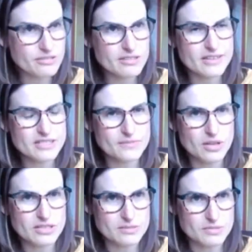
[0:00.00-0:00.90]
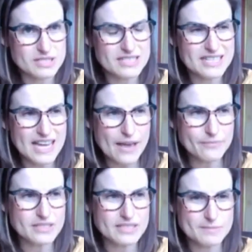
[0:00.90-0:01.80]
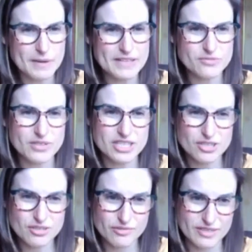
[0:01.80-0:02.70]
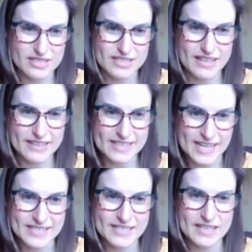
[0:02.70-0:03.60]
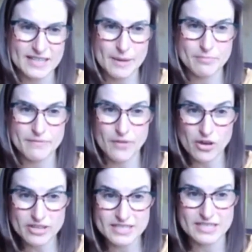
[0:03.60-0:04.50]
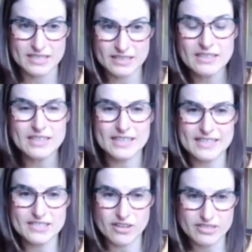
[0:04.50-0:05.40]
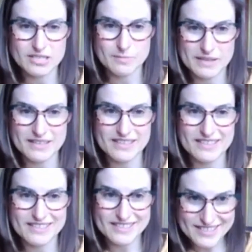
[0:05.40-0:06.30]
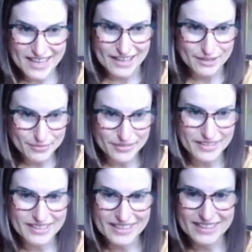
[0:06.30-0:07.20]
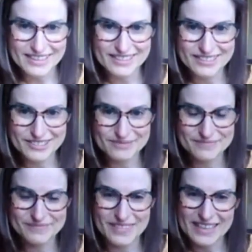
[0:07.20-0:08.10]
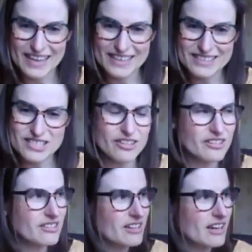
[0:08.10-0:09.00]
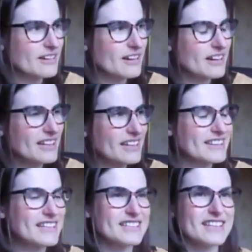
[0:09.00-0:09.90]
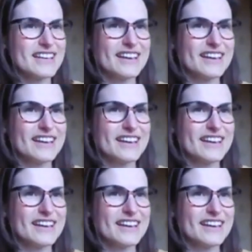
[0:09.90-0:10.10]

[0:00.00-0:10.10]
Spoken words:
2/3 of customers need evidence-based reassurance that the data that they're providing is going to be safe. And so I think